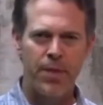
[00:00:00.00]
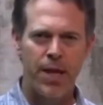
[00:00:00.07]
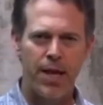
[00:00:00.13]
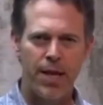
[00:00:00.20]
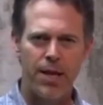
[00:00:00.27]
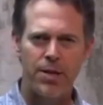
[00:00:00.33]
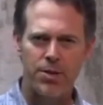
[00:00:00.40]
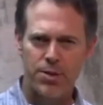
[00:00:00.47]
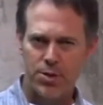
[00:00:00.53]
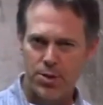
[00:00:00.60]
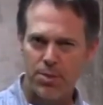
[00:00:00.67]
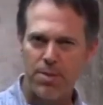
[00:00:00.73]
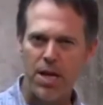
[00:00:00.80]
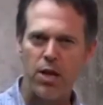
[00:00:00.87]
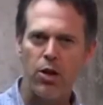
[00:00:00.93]
Okay? This is
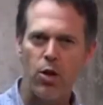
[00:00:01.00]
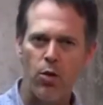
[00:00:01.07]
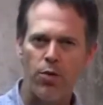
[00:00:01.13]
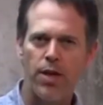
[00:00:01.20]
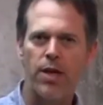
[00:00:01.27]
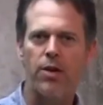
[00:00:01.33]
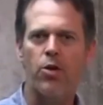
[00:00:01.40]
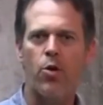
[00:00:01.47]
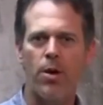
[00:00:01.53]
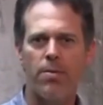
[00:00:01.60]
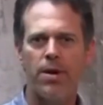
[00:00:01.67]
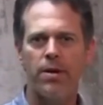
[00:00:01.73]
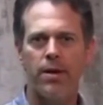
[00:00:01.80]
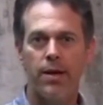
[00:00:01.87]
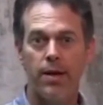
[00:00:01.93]
going to be clothing and
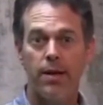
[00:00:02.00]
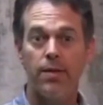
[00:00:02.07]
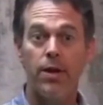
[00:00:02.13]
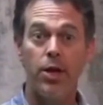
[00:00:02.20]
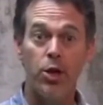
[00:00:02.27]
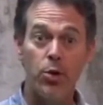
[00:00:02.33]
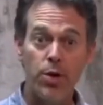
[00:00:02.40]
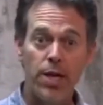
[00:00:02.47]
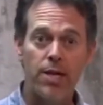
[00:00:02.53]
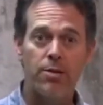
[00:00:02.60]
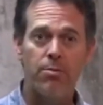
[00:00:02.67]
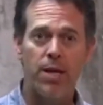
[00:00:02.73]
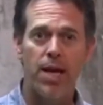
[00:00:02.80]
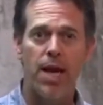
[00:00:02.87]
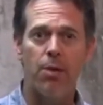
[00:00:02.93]
equipment that you need to
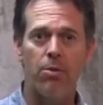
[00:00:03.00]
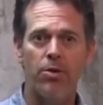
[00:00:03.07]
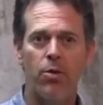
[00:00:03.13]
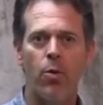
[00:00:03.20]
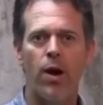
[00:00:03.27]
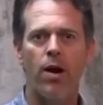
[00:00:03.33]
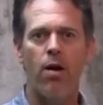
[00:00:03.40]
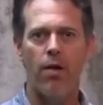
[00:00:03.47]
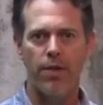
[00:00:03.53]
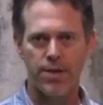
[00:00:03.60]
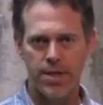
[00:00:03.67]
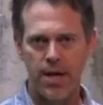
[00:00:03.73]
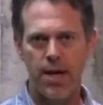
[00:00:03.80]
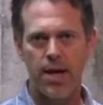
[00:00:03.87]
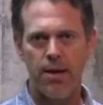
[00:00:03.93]
be able to wear all the
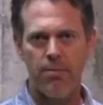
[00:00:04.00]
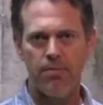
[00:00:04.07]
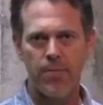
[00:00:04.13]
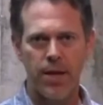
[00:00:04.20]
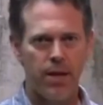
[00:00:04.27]
time.